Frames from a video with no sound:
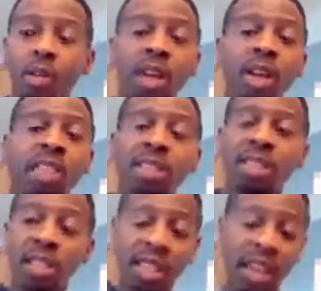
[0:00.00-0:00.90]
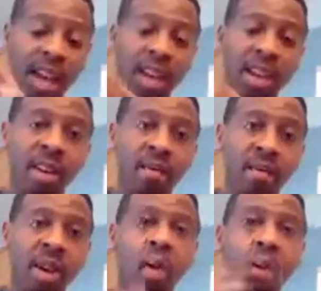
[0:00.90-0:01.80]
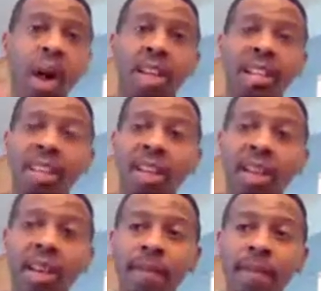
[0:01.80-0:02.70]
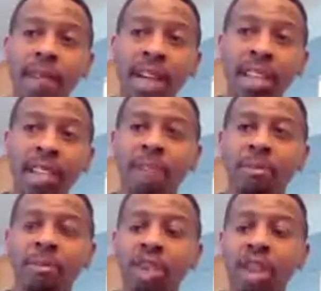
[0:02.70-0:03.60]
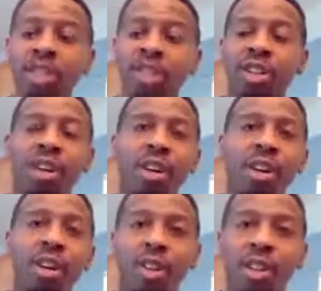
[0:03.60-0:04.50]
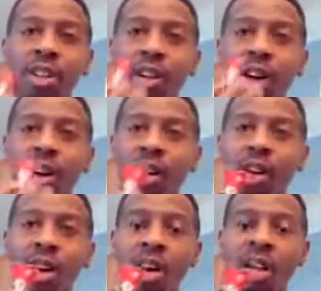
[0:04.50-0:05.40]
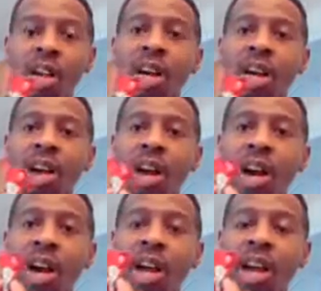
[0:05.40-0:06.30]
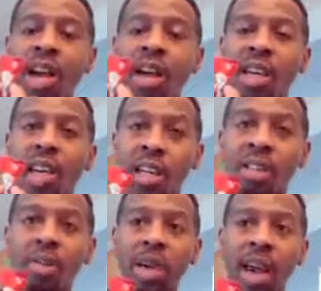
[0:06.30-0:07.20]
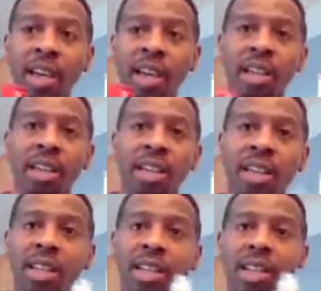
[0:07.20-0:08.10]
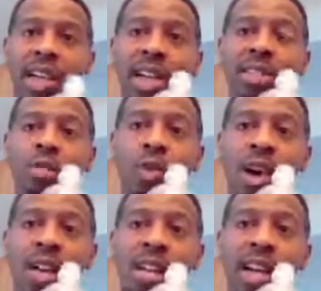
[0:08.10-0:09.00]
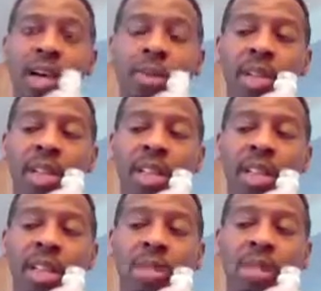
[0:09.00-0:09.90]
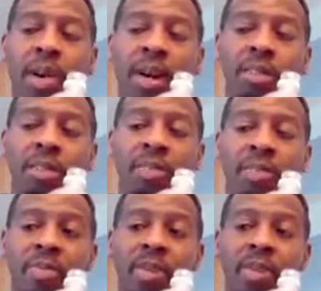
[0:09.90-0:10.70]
We're going to today watch the effect of pressure on a ketchup packet inside some water that I'll place in this bottle.